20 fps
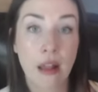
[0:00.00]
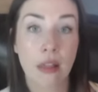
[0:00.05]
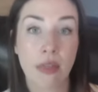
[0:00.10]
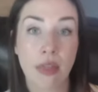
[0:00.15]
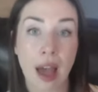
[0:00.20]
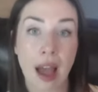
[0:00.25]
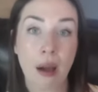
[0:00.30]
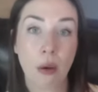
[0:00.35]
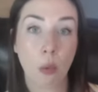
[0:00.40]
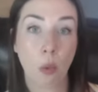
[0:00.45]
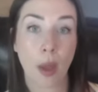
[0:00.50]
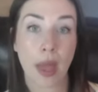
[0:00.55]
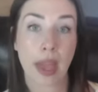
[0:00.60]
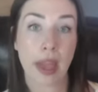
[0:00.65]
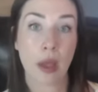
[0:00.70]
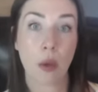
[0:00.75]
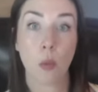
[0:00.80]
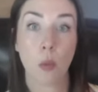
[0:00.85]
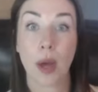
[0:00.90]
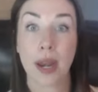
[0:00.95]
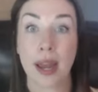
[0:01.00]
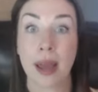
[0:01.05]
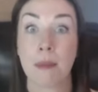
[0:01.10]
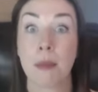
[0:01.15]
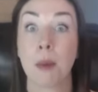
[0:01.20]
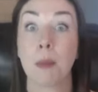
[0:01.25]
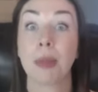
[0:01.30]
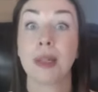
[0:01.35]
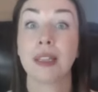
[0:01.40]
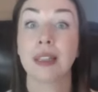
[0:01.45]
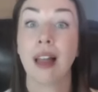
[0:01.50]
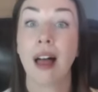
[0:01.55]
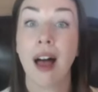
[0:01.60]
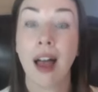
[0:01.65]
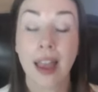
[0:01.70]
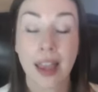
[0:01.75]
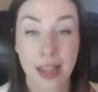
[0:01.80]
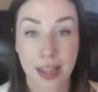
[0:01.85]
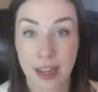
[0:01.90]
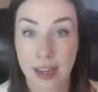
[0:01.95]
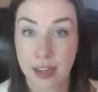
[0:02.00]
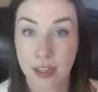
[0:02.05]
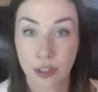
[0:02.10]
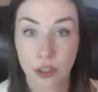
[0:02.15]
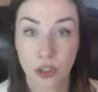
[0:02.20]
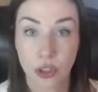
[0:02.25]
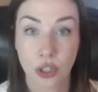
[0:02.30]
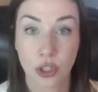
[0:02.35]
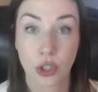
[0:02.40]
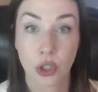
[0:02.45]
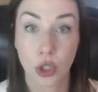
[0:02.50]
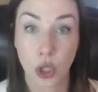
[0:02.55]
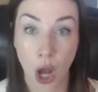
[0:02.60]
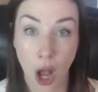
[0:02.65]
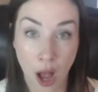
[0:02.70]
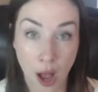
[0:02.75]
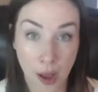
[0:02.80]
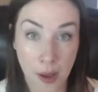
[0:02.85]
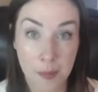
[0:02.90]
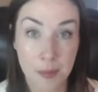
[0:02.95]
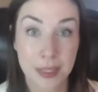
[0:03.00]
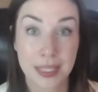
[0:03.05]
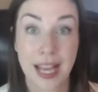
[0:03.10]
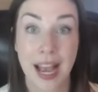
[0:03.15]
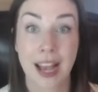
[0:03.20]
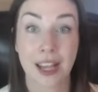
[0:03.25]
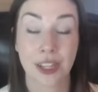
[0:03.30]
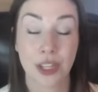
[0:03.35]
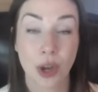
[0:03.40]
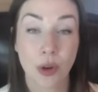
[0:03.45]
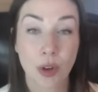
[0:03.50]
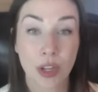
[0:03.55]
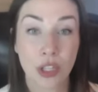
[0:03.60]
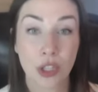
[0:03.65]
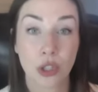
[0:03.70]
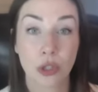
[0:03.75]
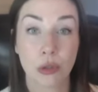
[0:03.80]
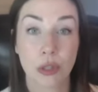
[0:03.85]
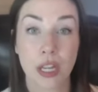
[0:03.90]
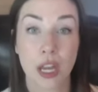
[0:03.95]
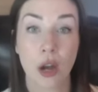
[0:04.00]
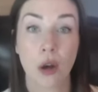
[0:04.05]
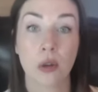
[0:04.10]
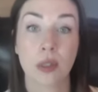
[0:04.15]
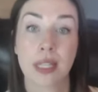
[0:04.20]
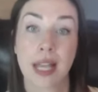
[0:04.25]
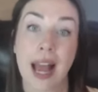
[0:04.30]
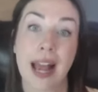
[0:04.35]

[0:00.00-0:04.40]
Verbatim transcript: That way, when I'm applying to jobs at yoga studios,